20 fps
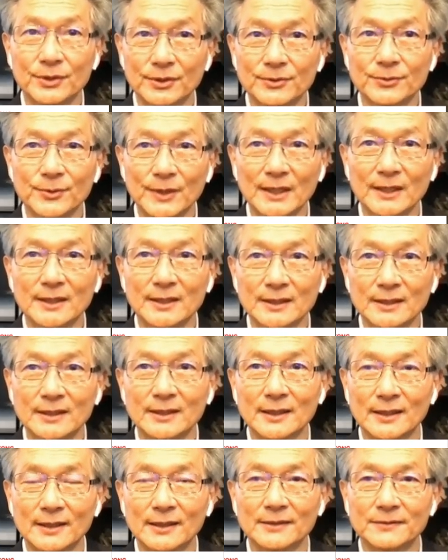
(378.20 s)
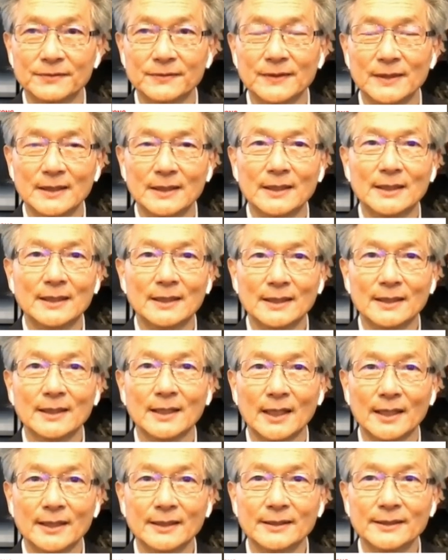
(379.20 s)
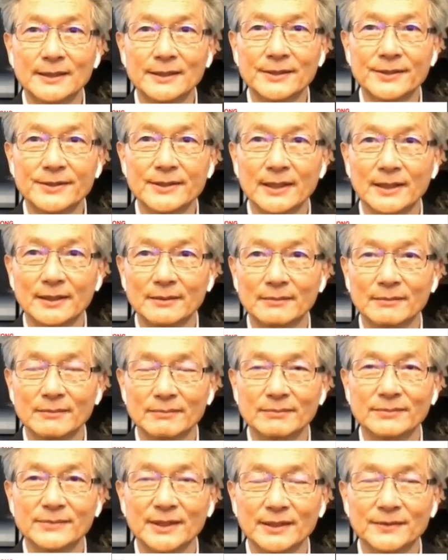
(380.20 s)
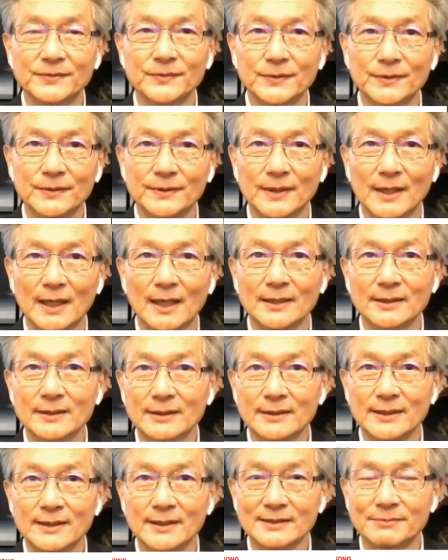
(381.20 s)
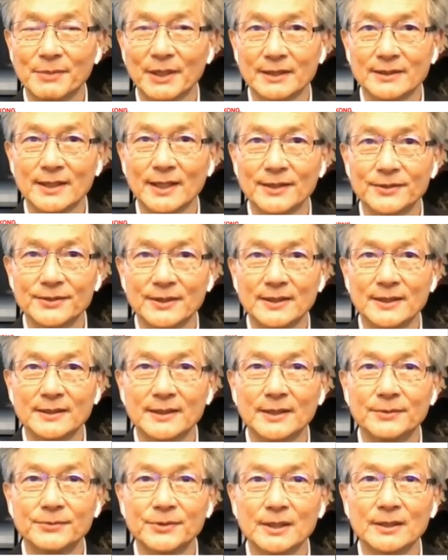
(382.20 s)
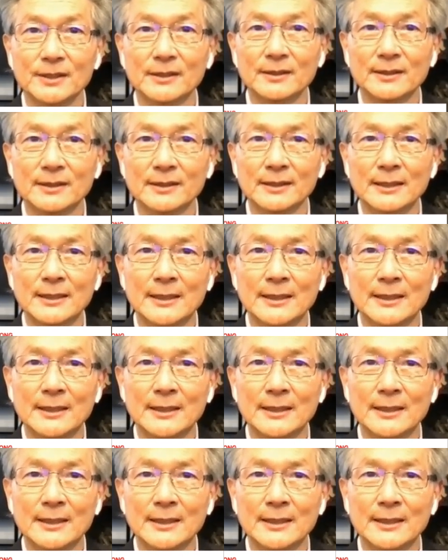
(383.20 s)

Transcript: aware of cleanliness and therefore heightened expectation in that regard.